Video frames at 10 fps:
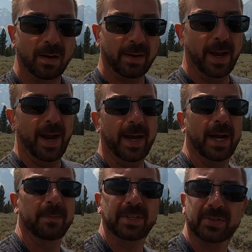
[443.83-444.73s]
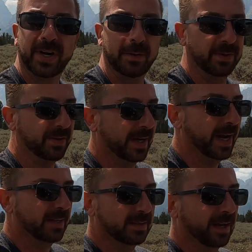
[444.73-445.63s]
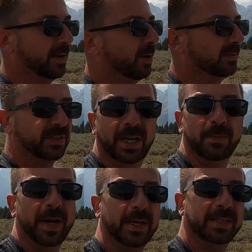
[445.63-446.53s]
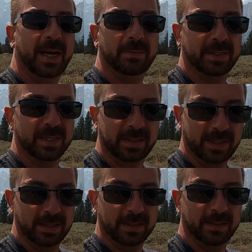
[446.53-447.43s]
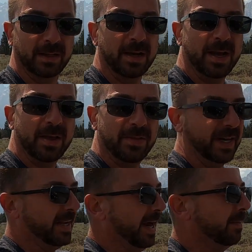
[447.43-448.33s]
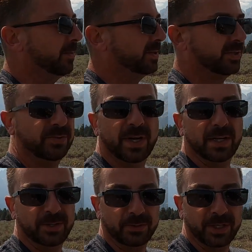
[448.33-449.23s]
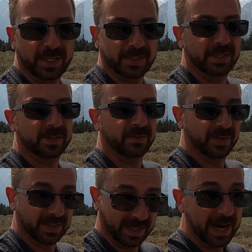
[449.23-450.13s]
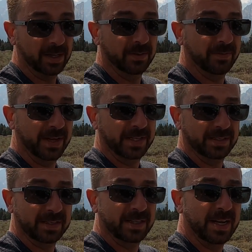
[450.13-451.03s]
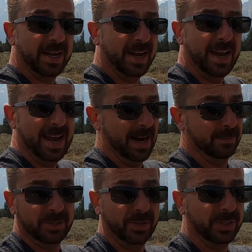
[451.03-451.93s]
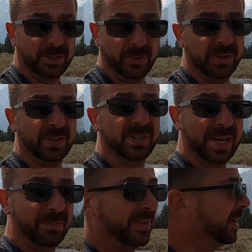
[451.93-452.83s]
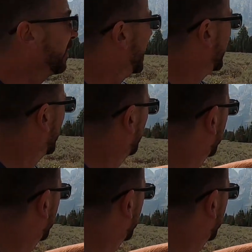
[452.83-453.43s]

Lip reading: Okay, I gotta be straight with you guys. I know I've said many times this season that cameras do not do justice for the scale of things. And I'm sure it's doing the same thing right here,